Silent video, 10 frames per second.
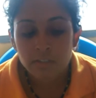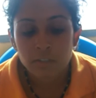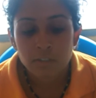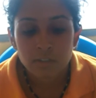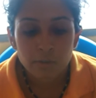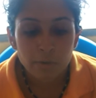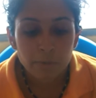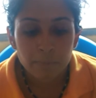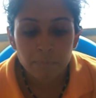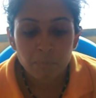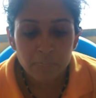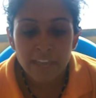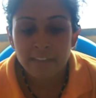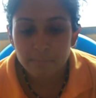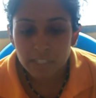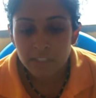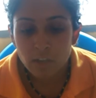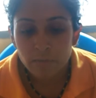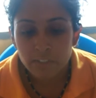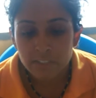to, what that means,
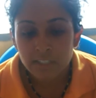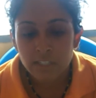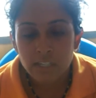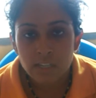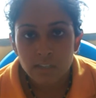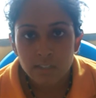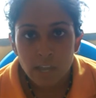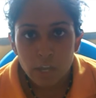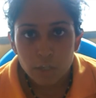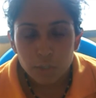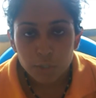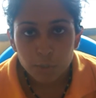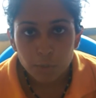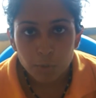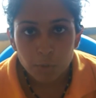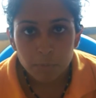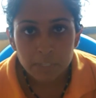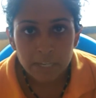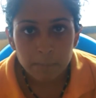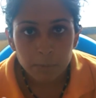obviously, is to
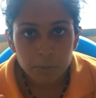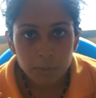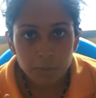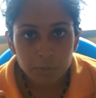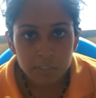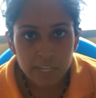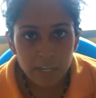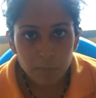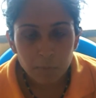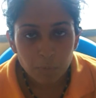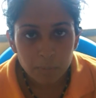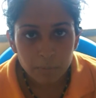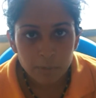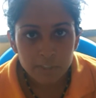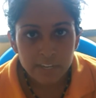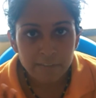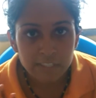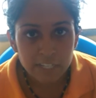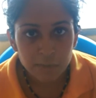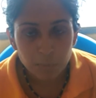be able to stay with one person, have
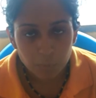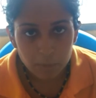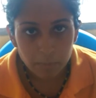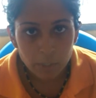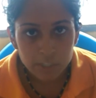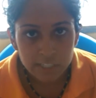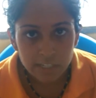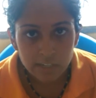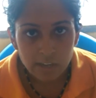sex with one person,